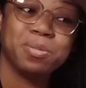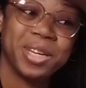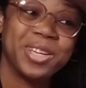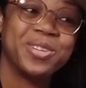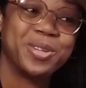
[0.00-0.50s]

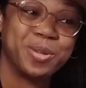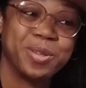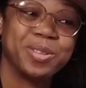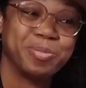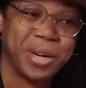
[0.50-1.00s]
pretty
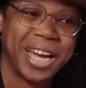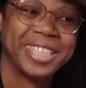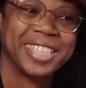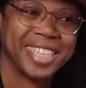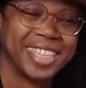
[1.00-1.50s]
cool
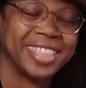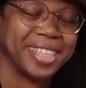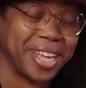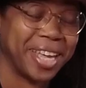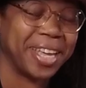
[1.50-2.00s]
practicing.
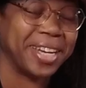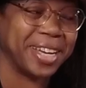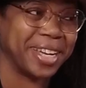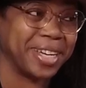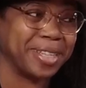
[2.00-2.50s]
And
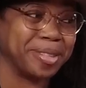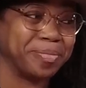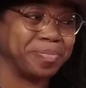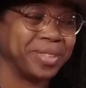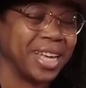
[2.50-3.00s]

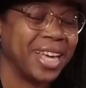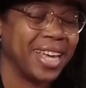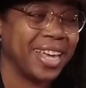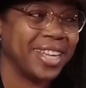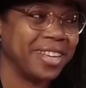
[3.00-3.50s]

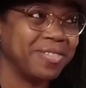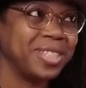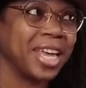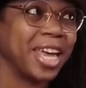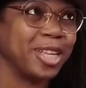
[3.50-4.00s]
it gives
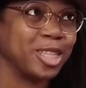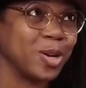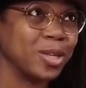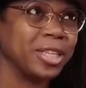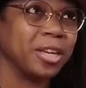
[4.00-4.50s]
a
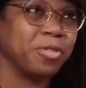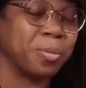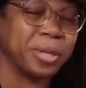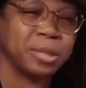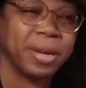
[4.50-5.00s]
totally different
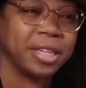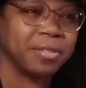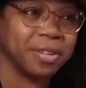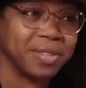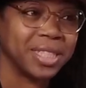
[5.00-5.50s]

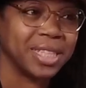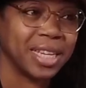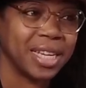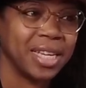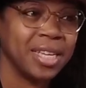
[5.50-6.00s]
perspective of the
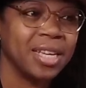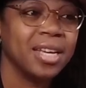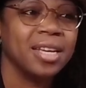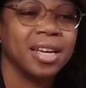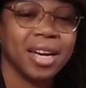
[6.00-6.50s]
city.
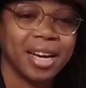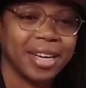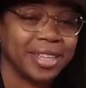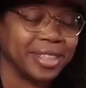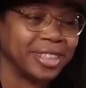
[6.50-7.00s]

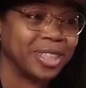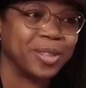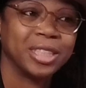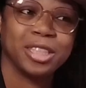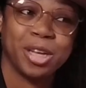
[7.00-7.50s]
So
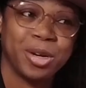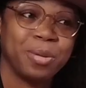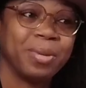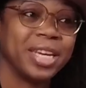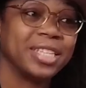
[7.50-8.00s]
it's 30
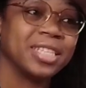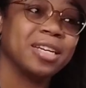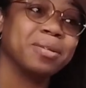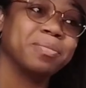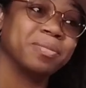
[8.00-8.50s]
minutes
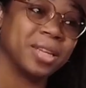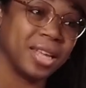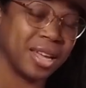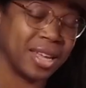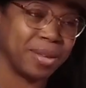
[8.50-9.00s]
up
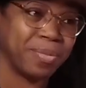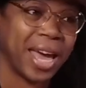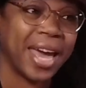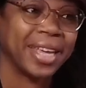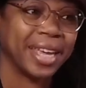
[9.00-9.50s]
and
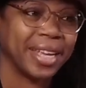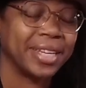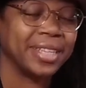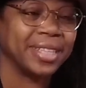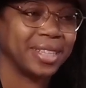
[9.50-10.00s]
back.
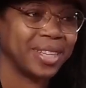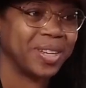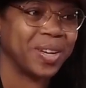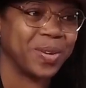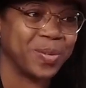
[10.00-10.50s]
And,
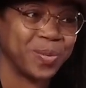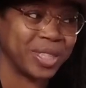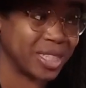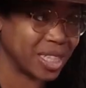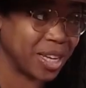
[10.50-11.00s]
we
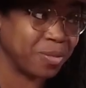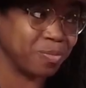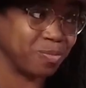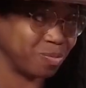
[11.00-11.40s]
just let them,